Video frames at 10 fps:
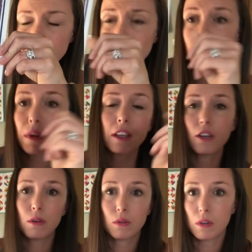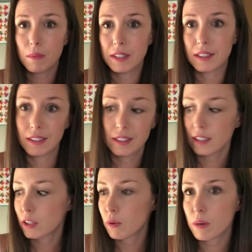This would make the cutest ornaments.
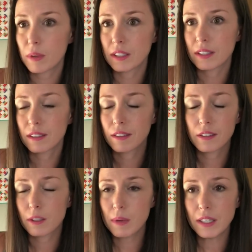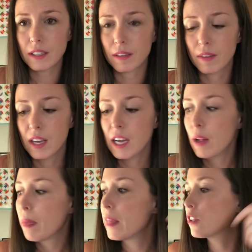Six ornaments. It's amazing.
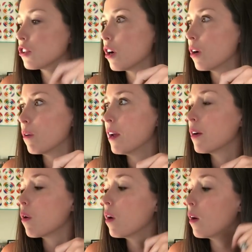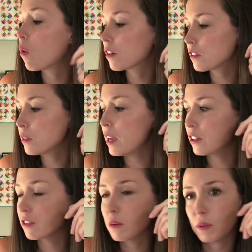So in order to
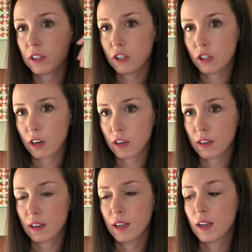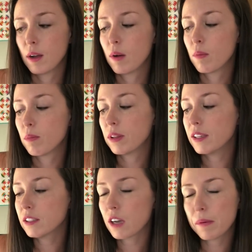enter to win this chart,
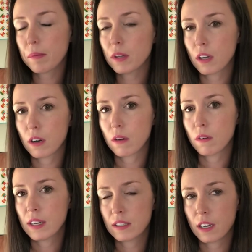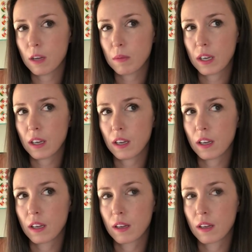please comment below and tell me